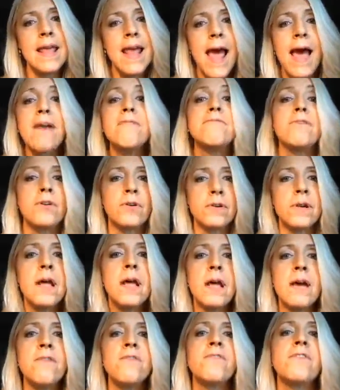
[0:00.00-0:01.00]
ever
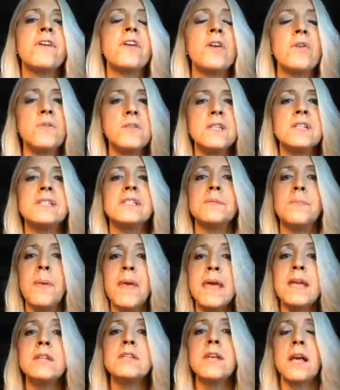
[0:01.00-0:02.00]
for you to
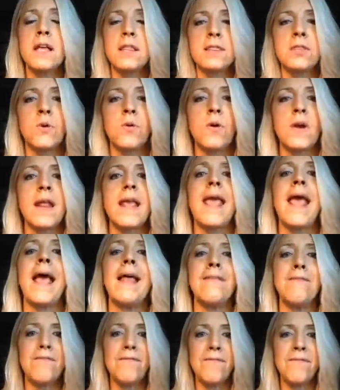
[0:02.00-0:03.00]
speak to authority
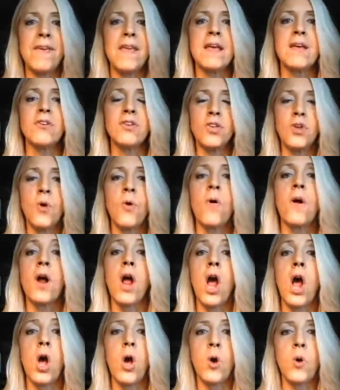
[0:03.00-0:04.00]
and feel your
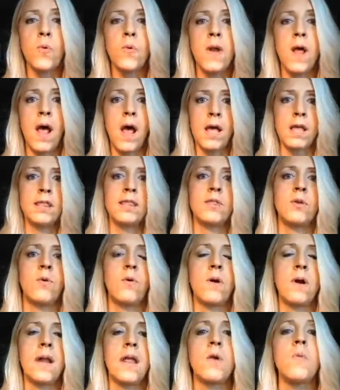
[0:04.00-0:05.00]
own
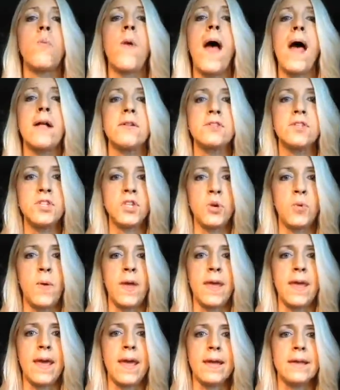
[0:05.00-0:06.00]
authority while
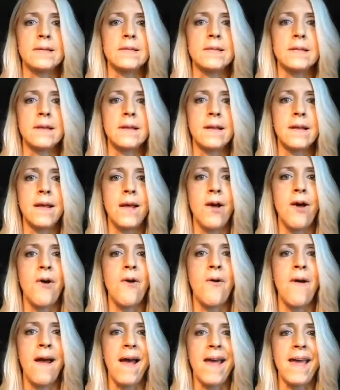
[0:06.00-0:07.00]
doing it.
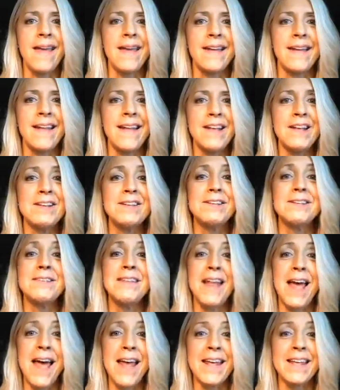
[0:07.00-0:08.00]
All right?
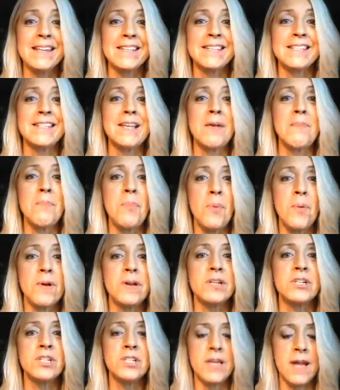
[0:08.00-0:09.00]
Nice.
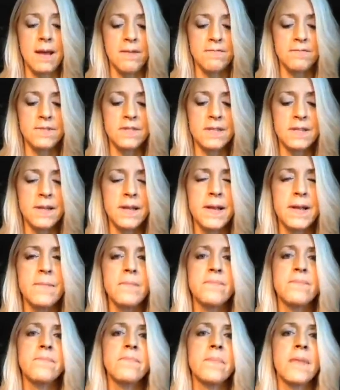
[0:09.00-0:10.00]
Important shift.
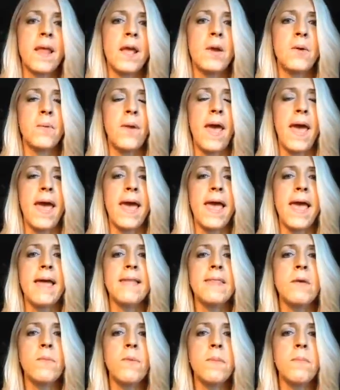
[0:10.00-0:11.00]
Okay,
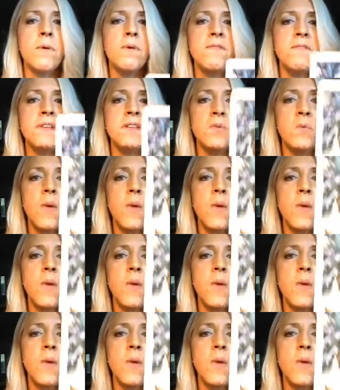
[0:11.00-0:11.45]
and then we move into